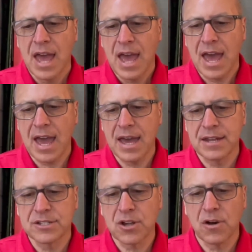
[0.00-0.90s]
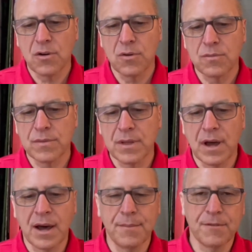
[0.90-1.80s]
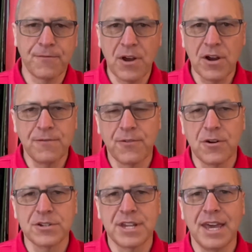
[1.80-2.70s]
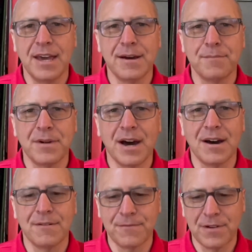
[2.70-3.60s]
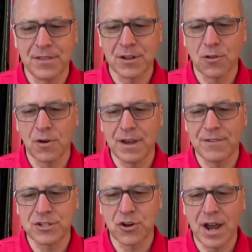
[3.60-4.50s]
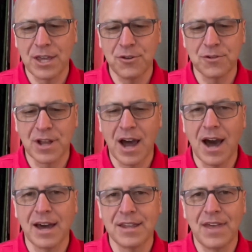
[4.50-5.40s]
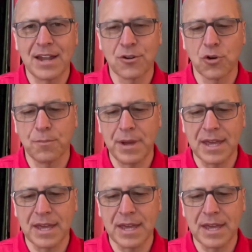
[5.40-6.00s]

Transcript: And so the very first hymn of the glory of the triune God in that grouping